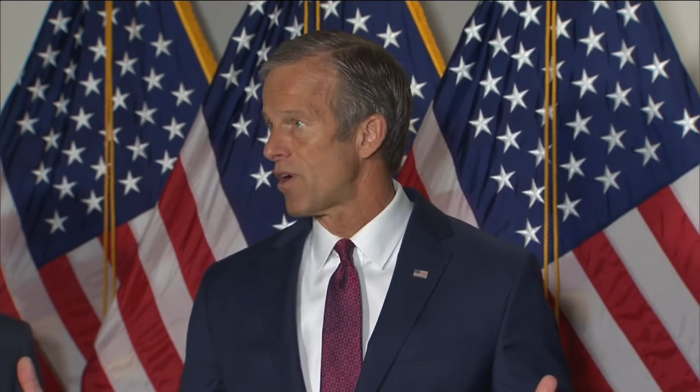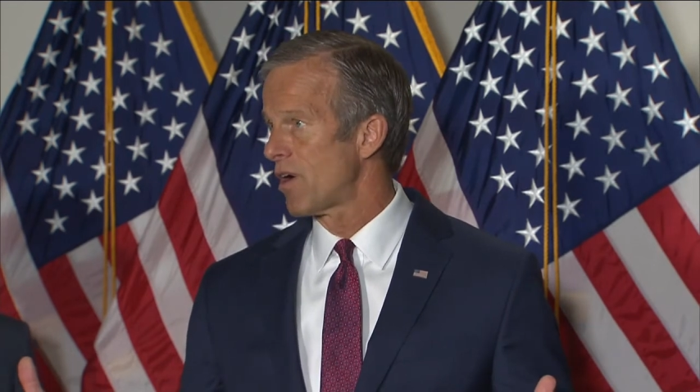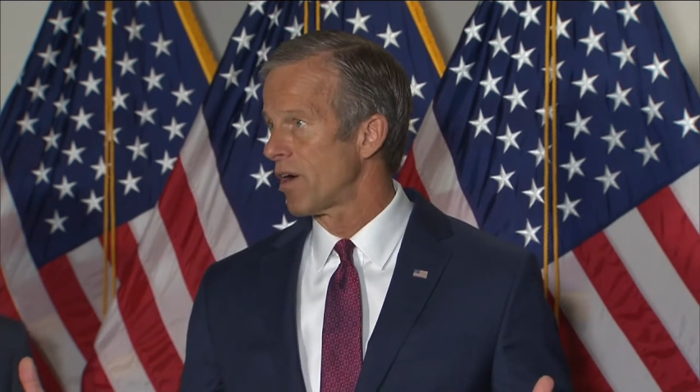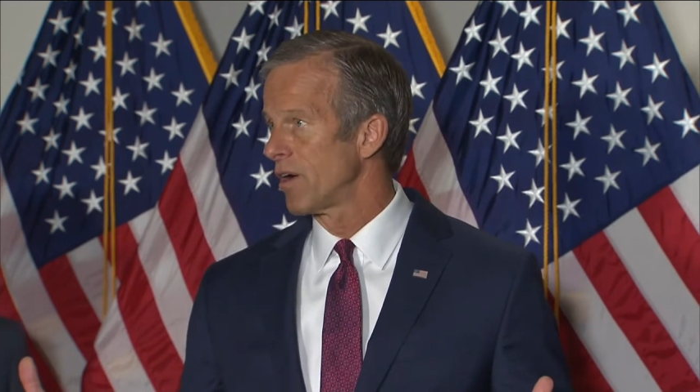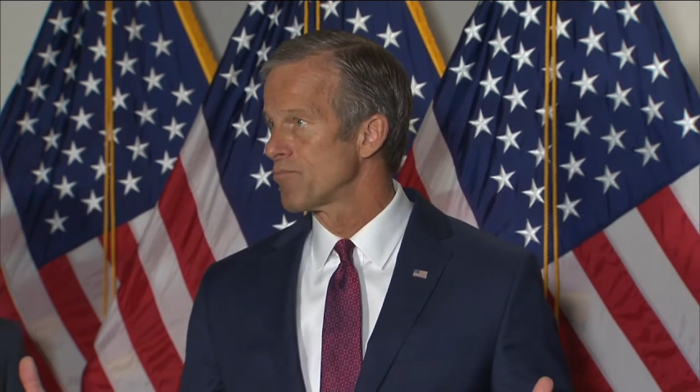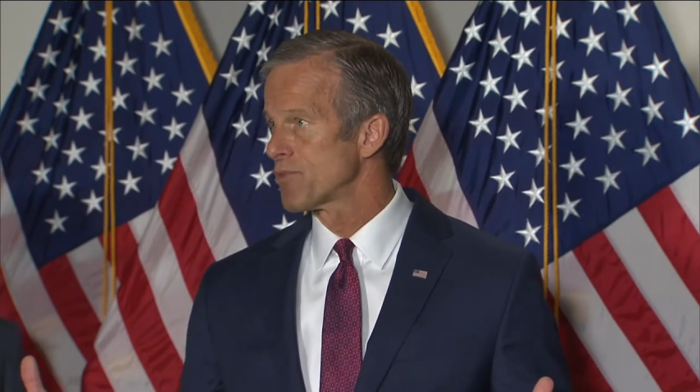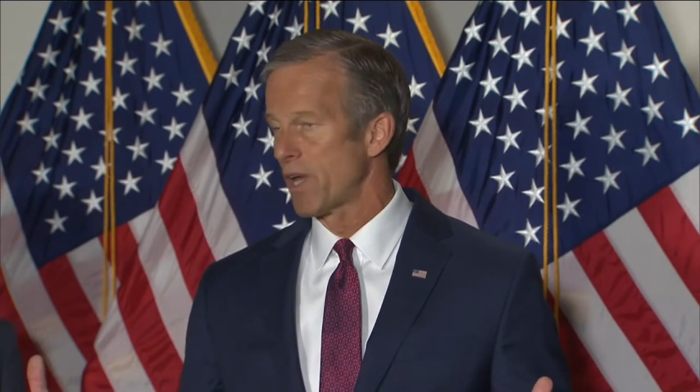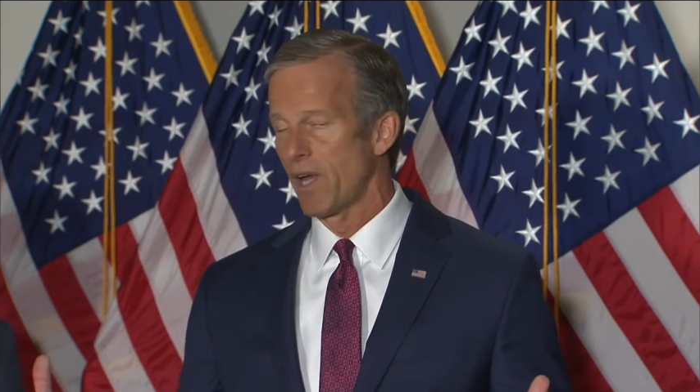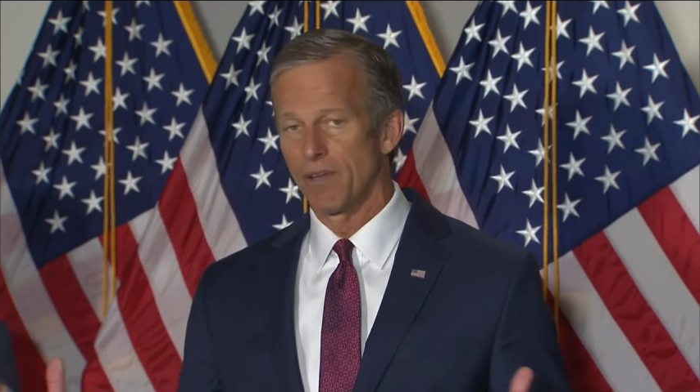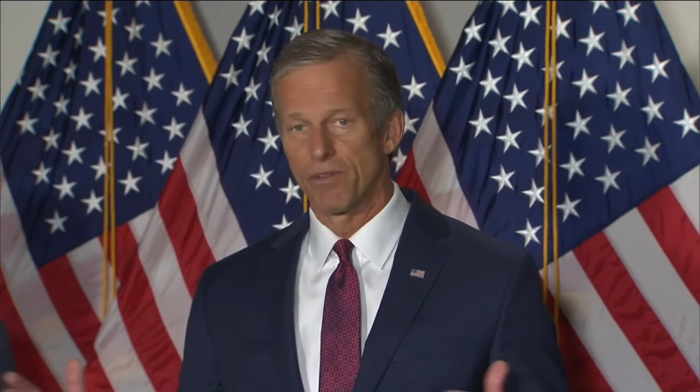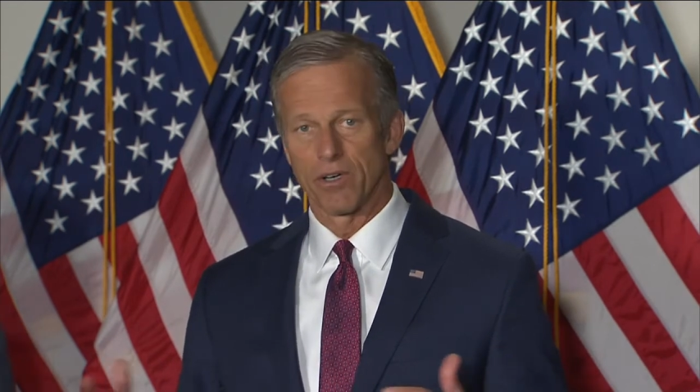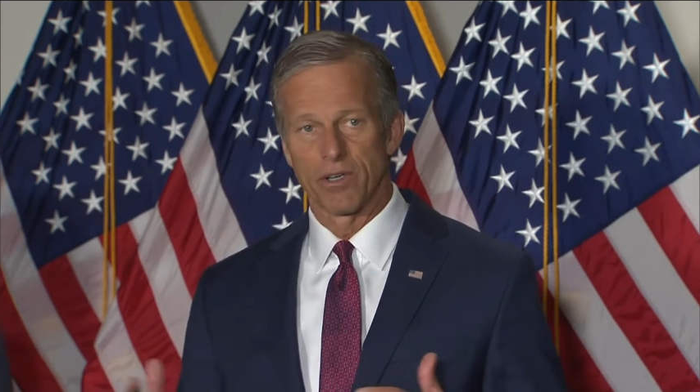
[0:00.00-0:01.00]
are
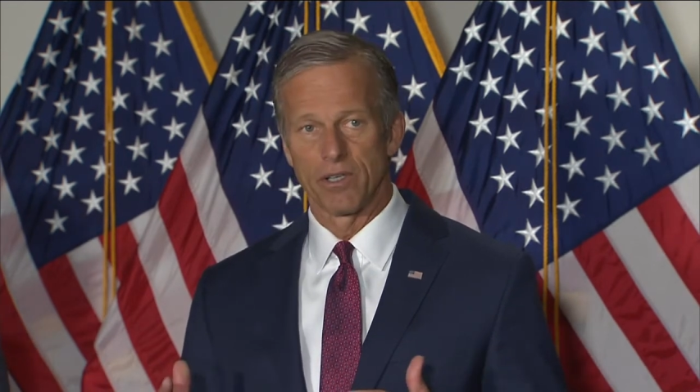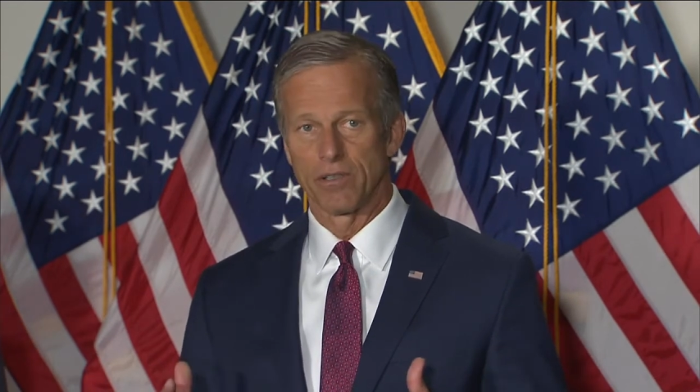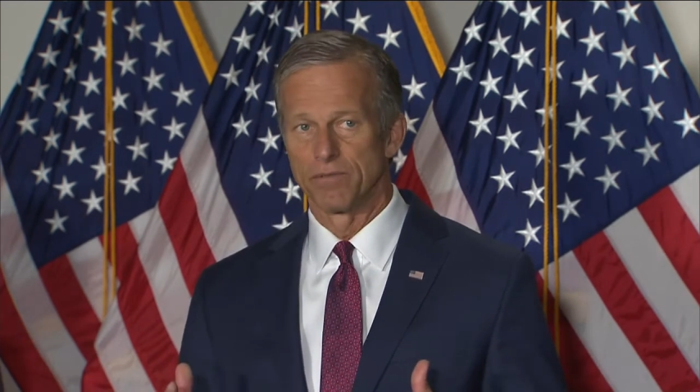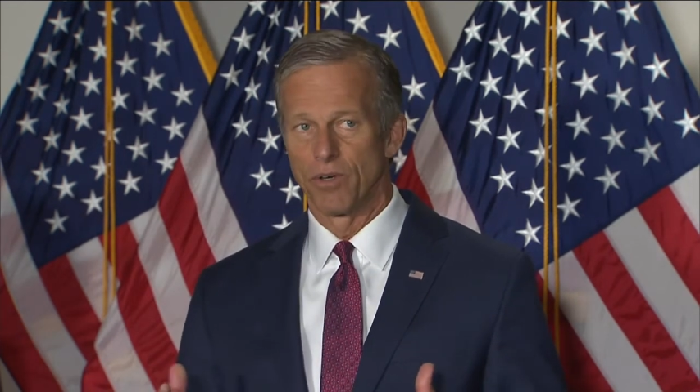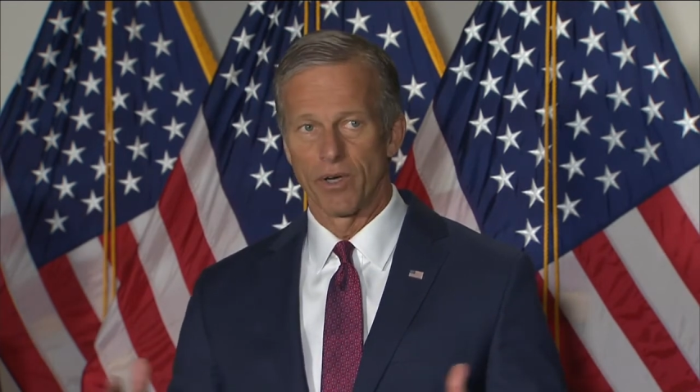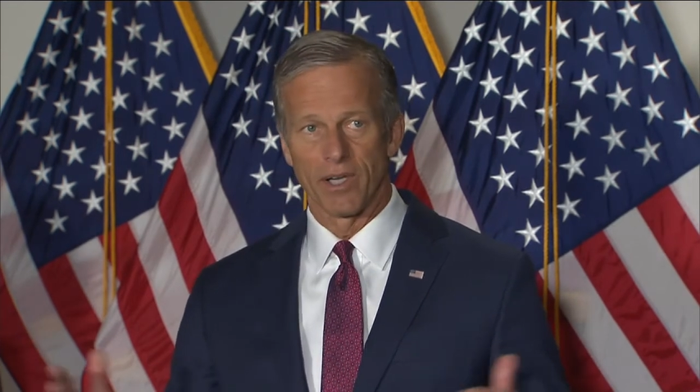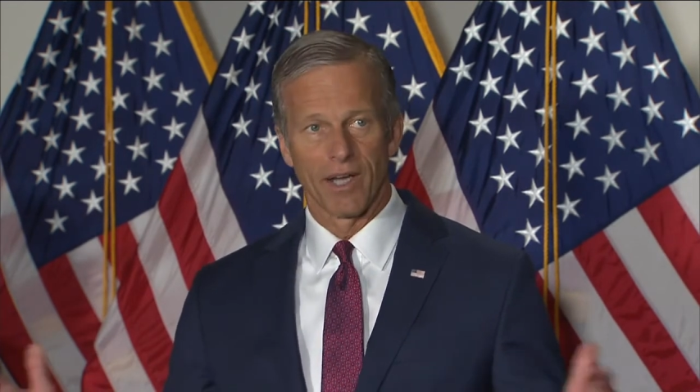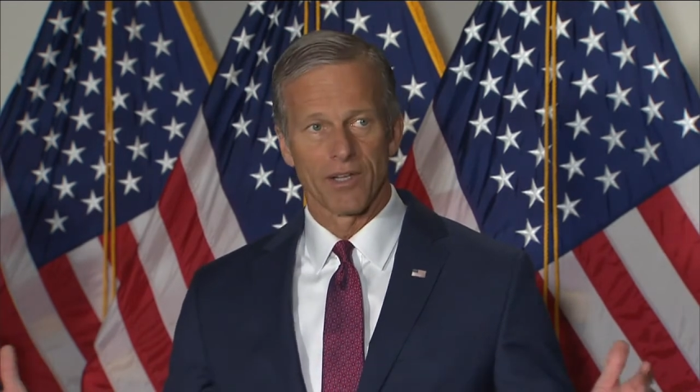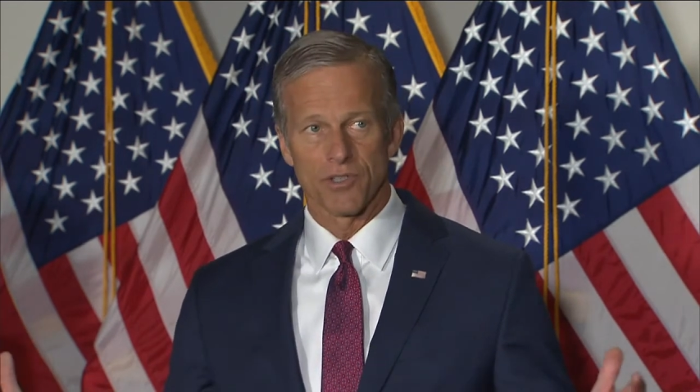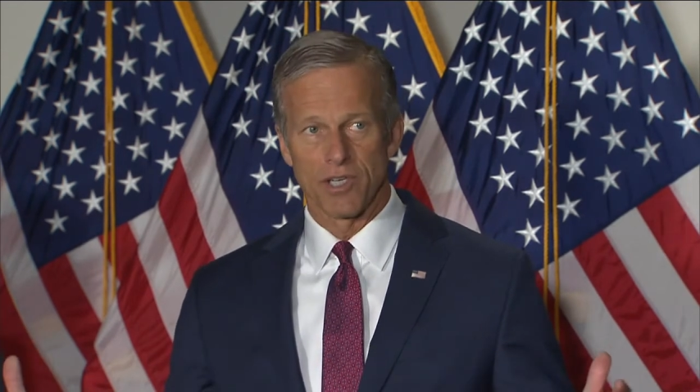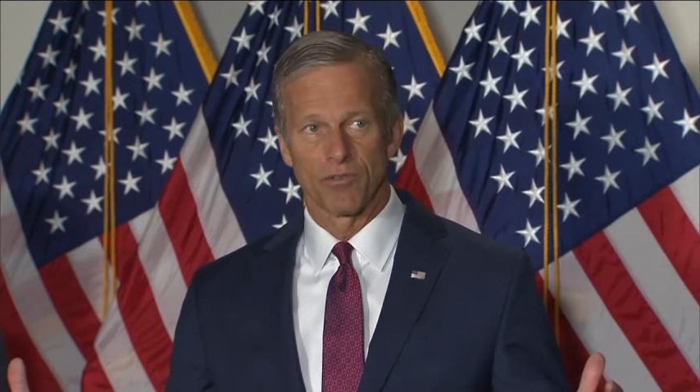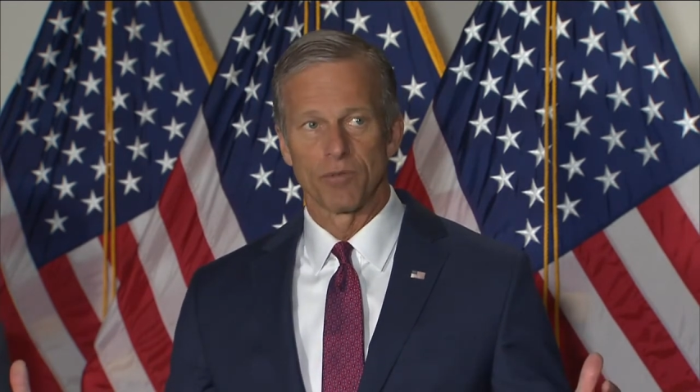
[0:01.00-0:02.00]
saying they're going to vote
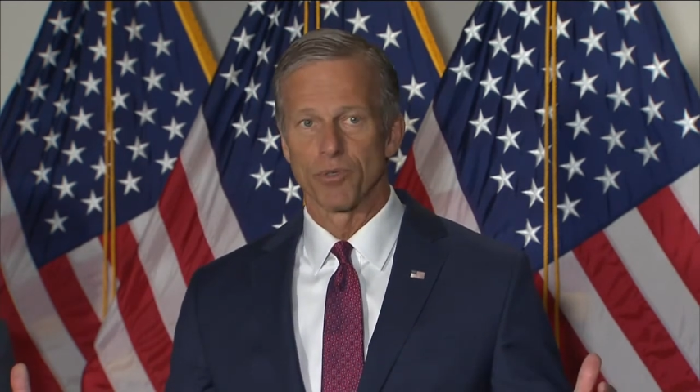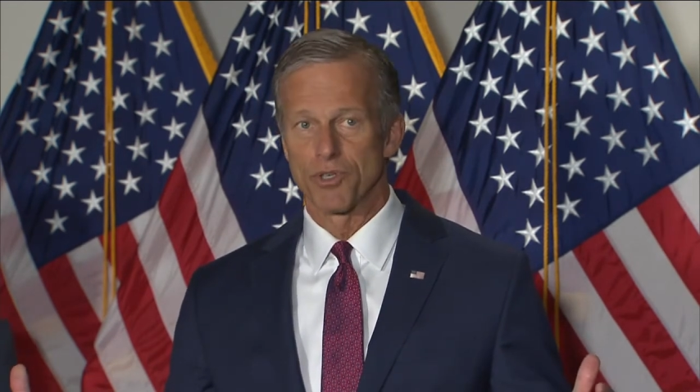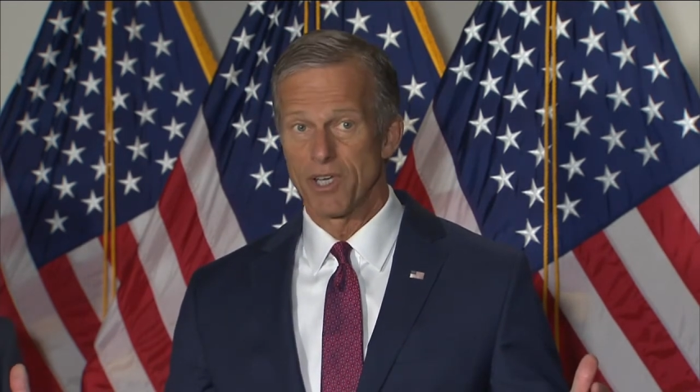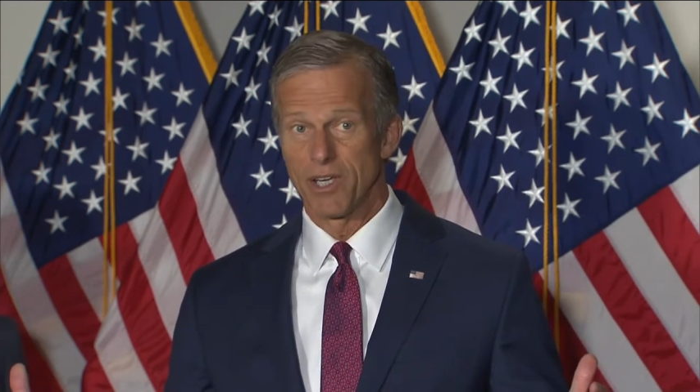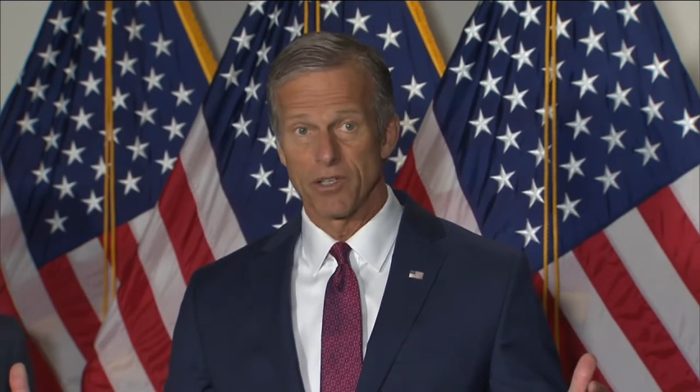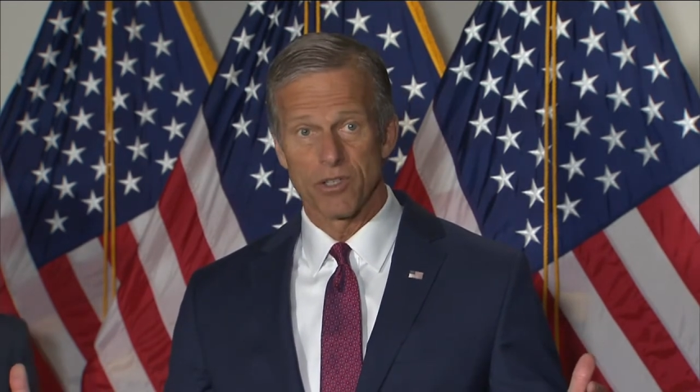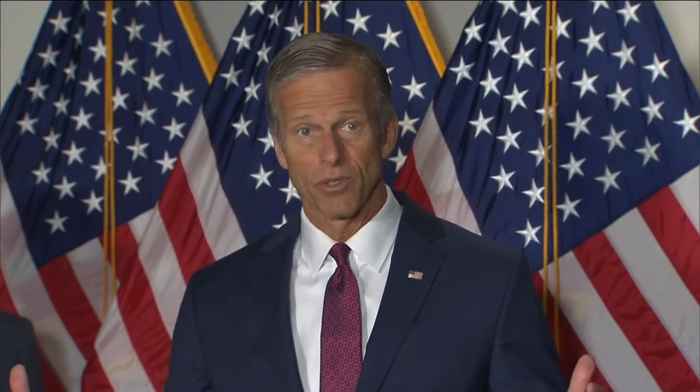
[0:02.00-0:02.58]
against even proceeding